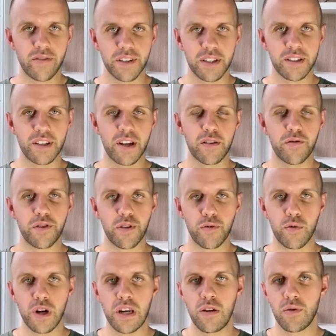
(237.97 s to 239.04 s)
instead of
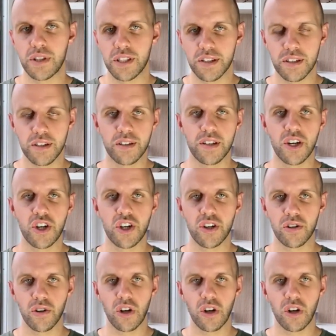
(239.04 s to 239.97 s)
3 with this additional